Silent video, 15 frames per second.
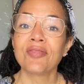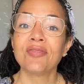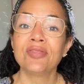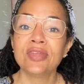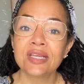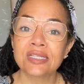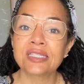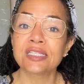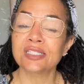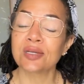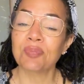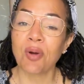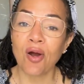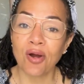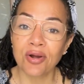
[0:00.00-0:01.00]
this is a
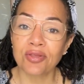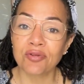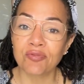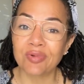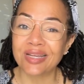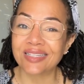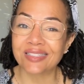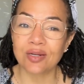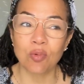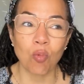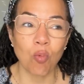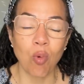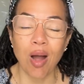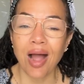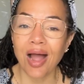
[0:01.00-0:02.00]
part of the
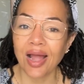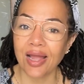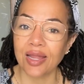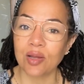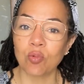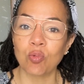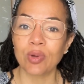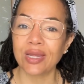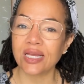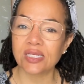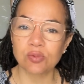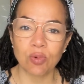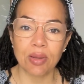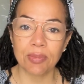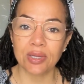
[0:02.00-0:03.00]
reason why we as
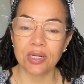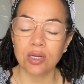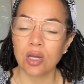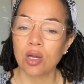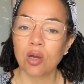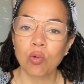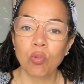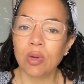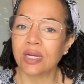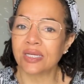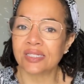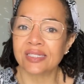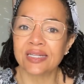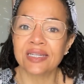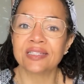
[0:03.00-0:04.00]
women, we
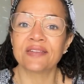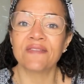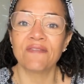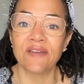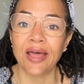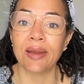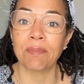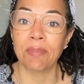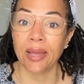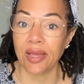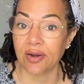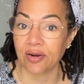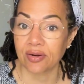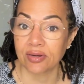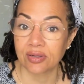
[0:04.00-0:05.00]
just need to vet
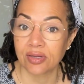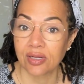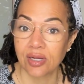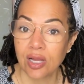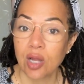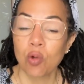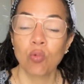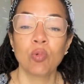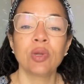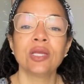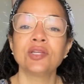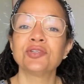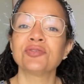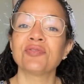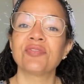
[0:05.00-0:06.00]
better.
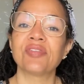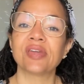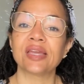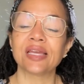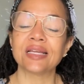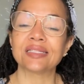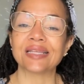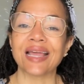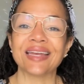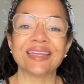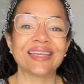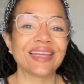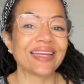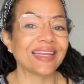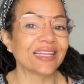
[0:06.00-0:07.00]
We do things and
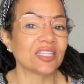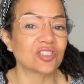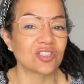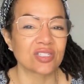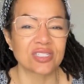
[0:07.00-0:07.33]
get into